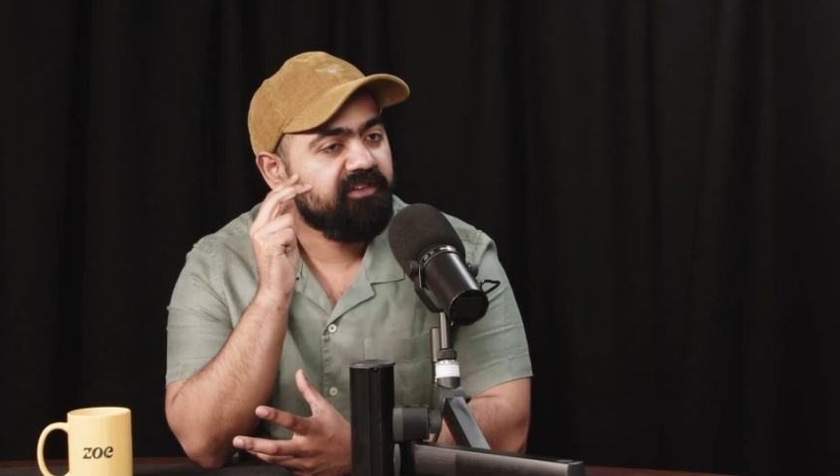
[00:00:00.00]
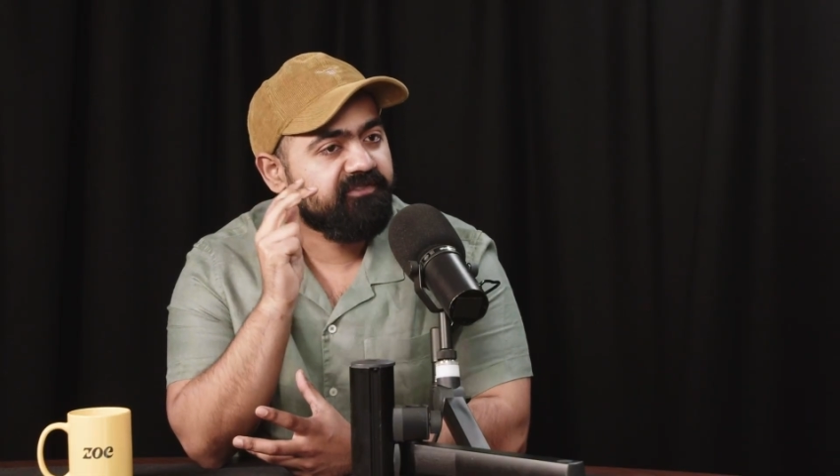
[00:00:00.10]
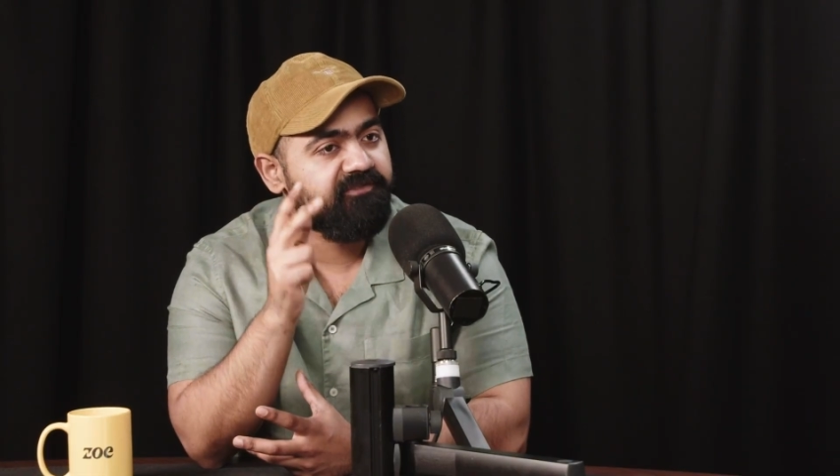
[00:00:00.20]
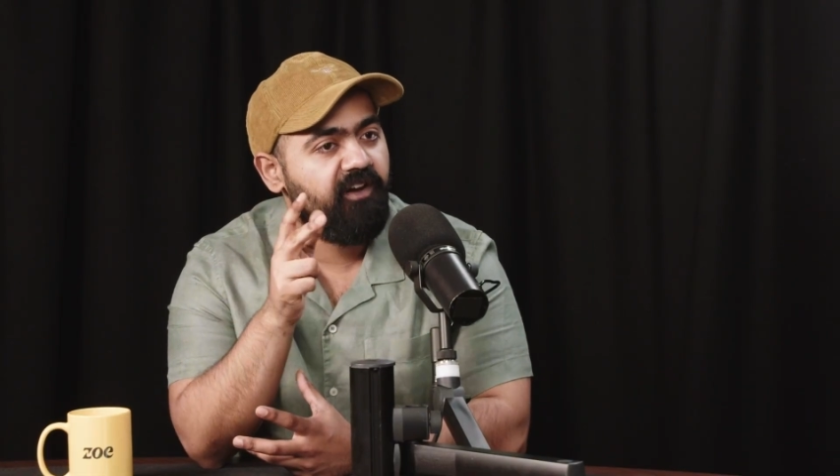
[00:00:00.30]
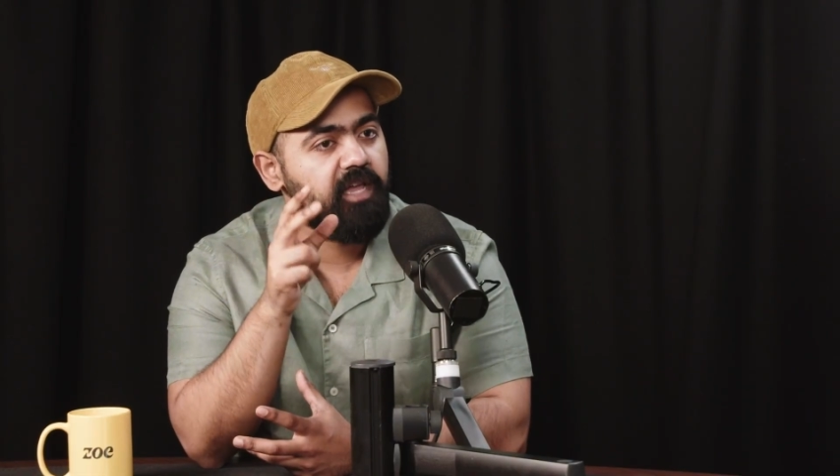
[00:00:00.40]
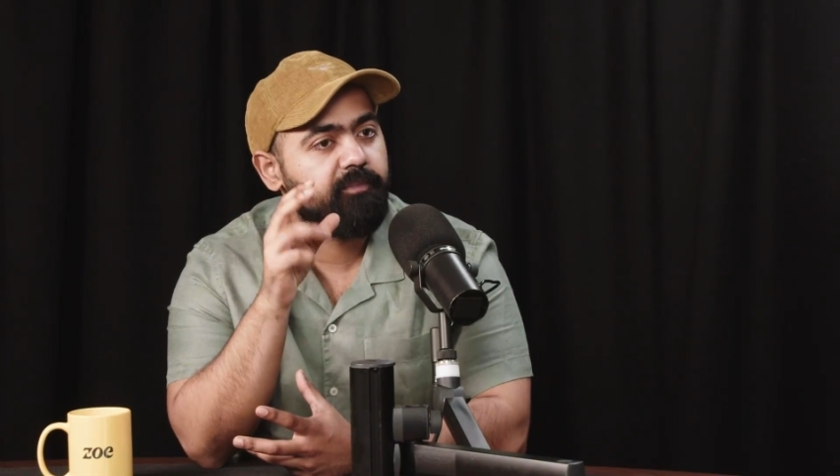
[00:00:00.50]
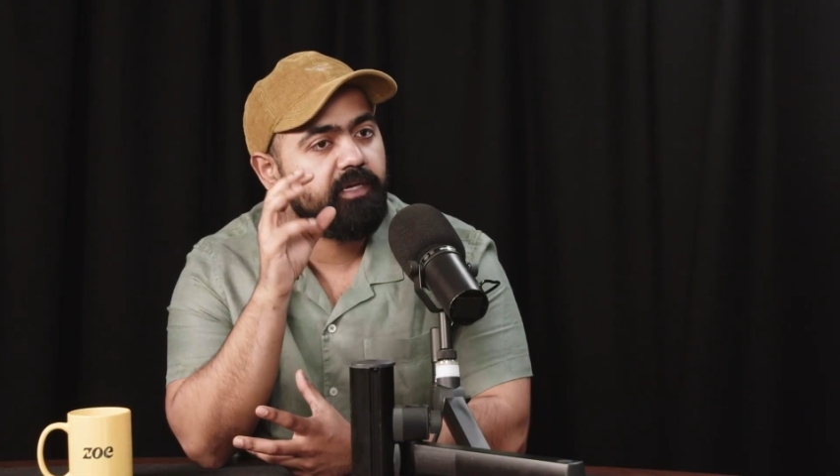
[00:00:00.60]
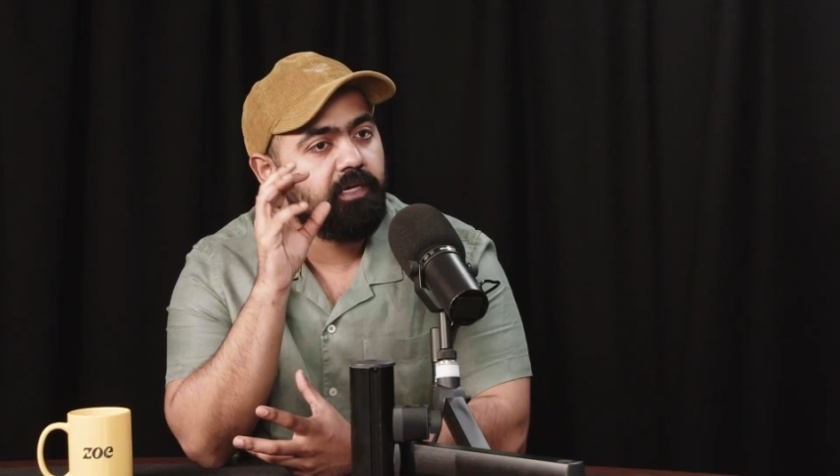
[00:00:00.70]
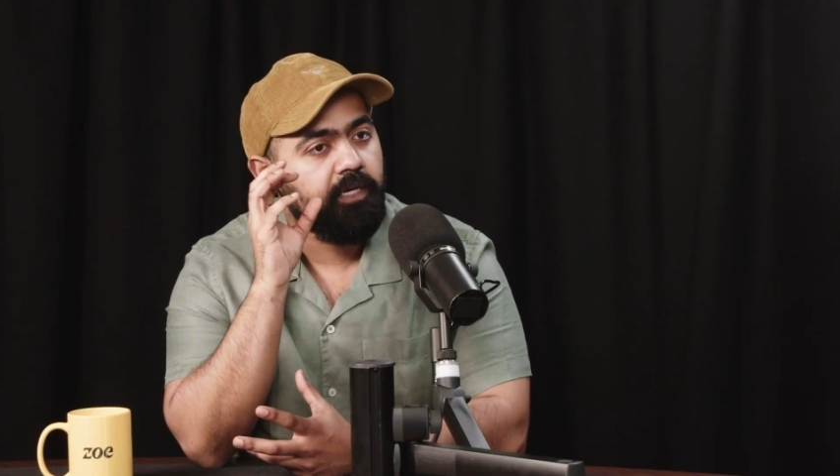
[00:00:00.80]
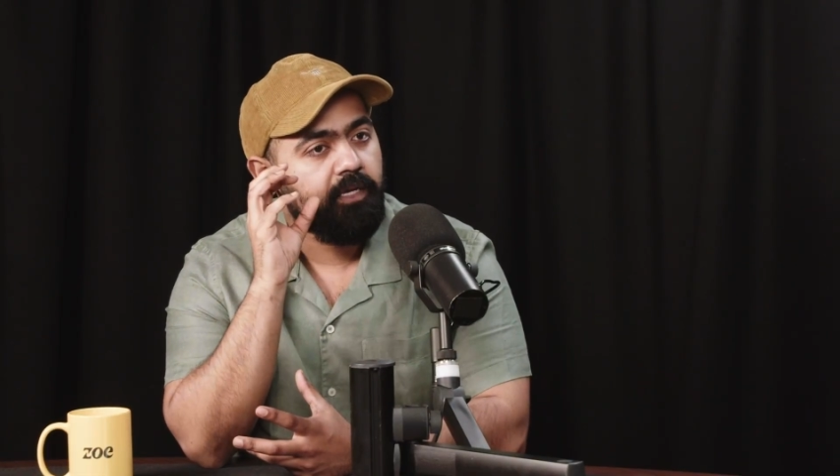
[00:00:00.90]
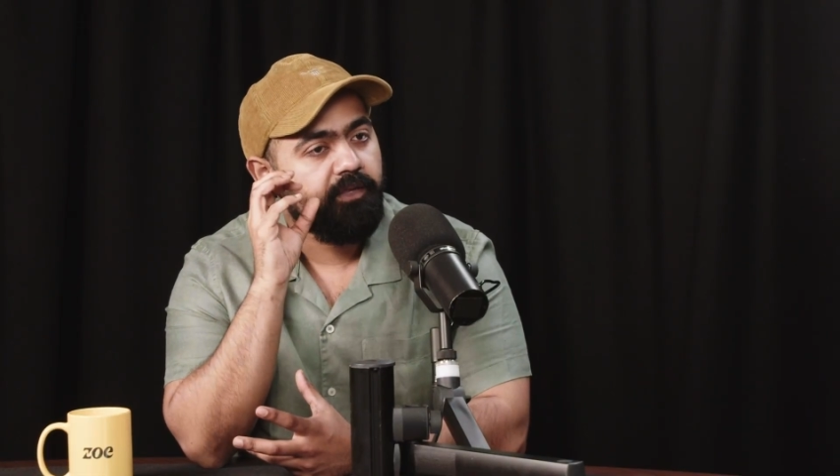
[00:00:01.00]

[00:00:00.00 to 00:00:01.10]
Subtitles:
and fiber,